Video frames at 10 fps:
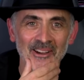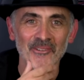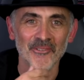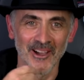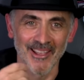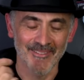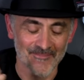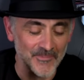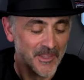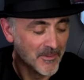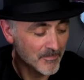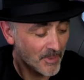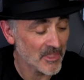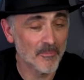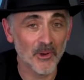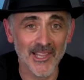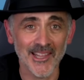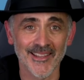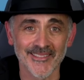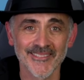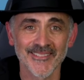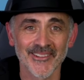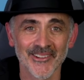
Right. But the point is,